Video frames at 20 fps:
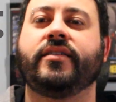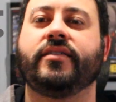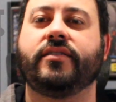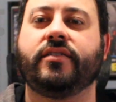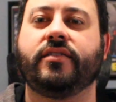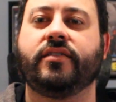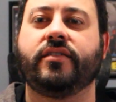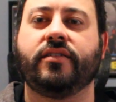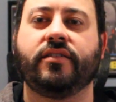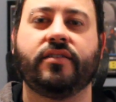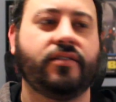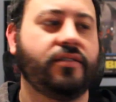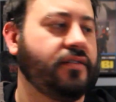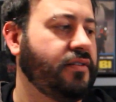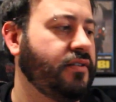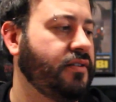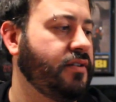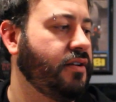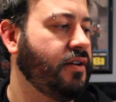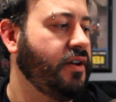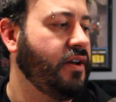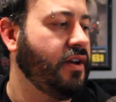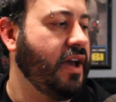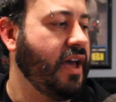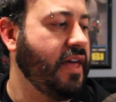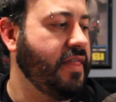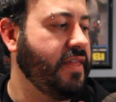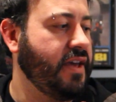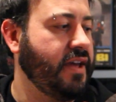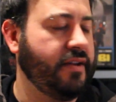
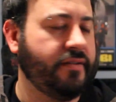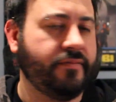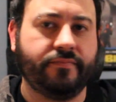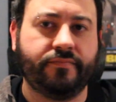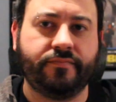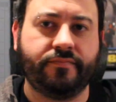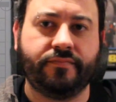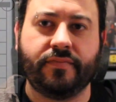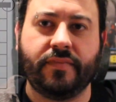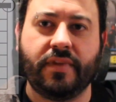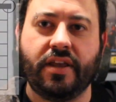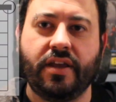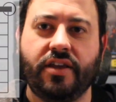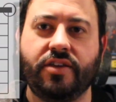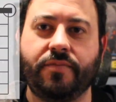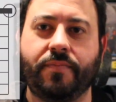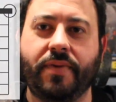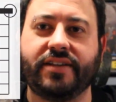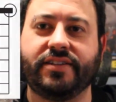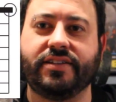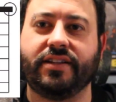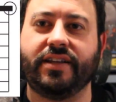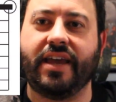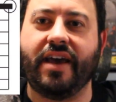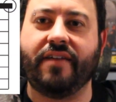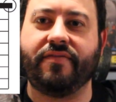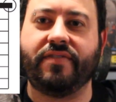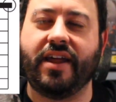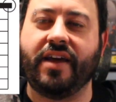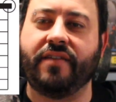And then you basically
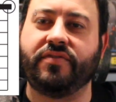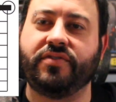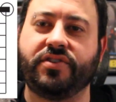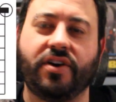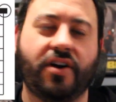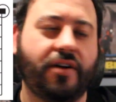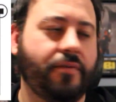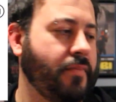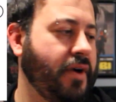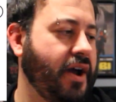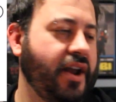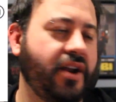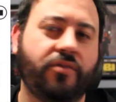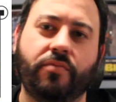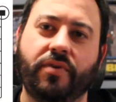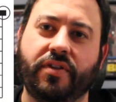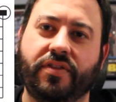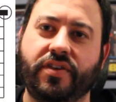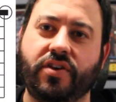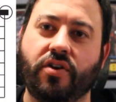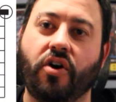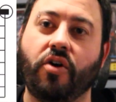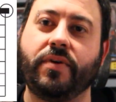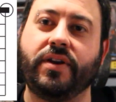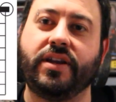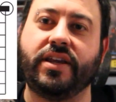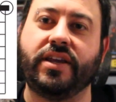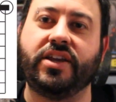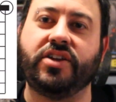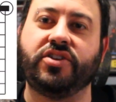have the F sharp minor with the
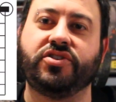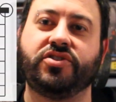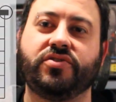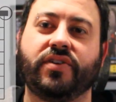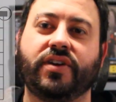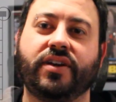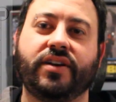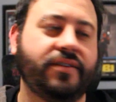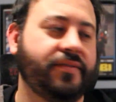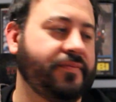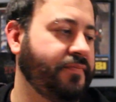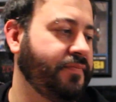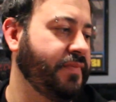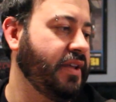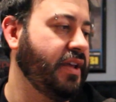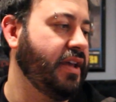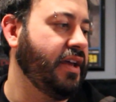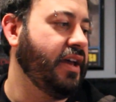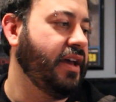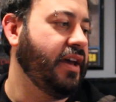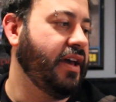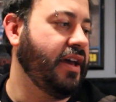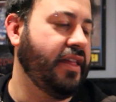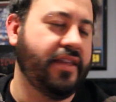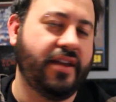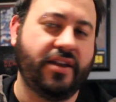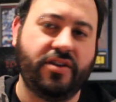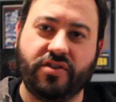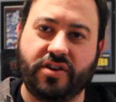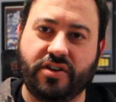open E string, and
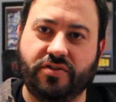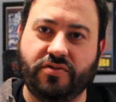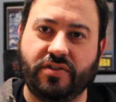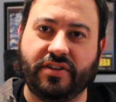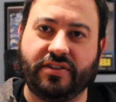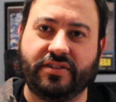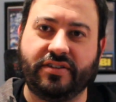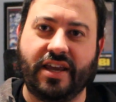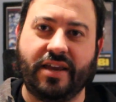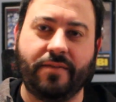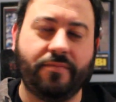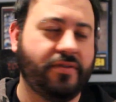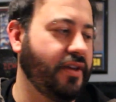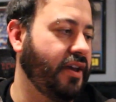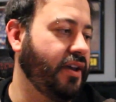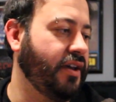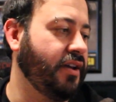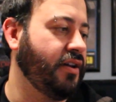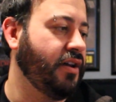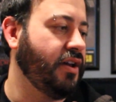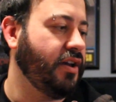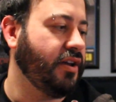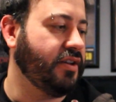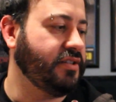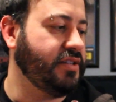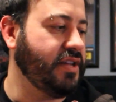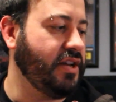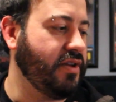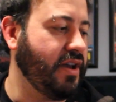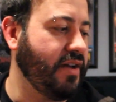then you can do the same thing,
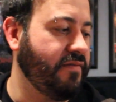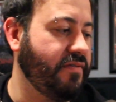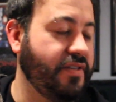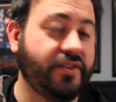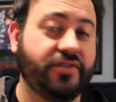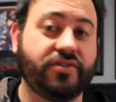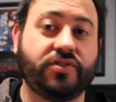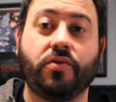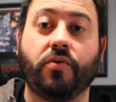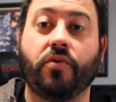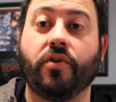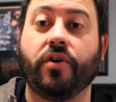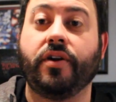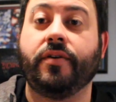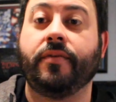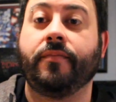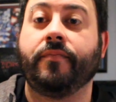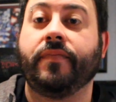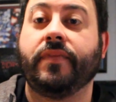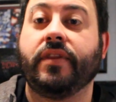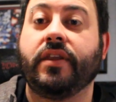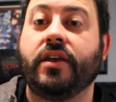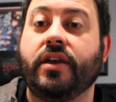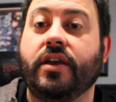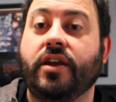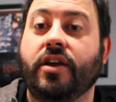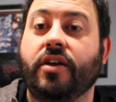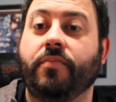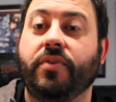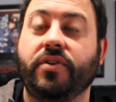because now you have this chord,
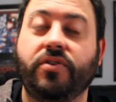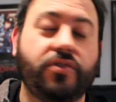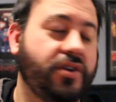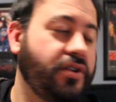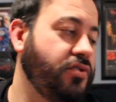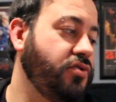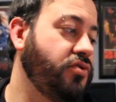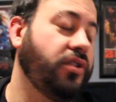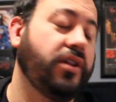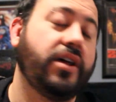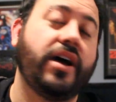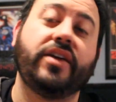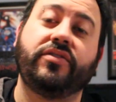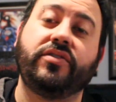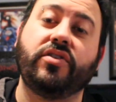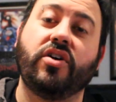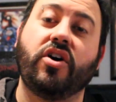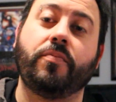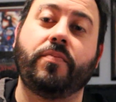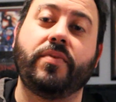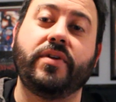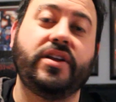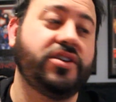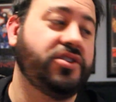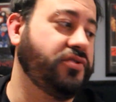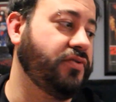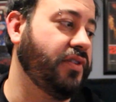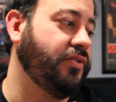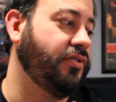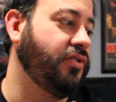but you can utilize the open E
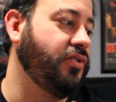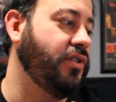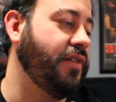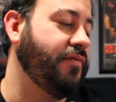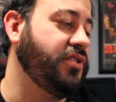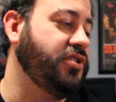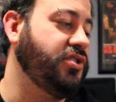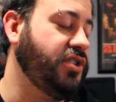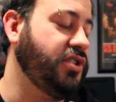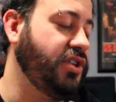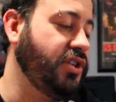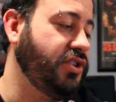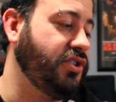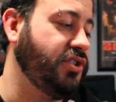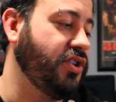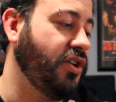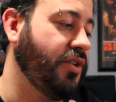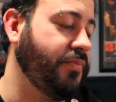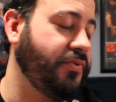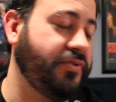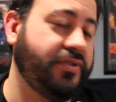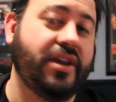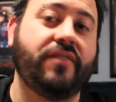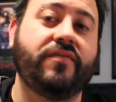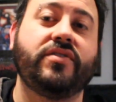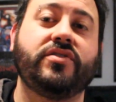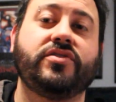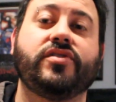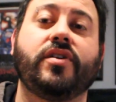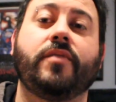string. So you have a G sharp
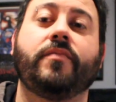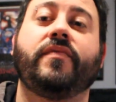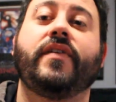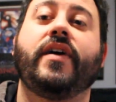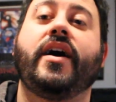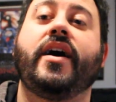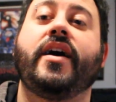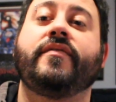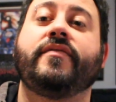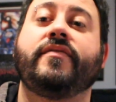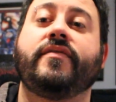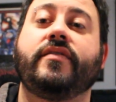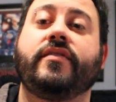7 sharp 5.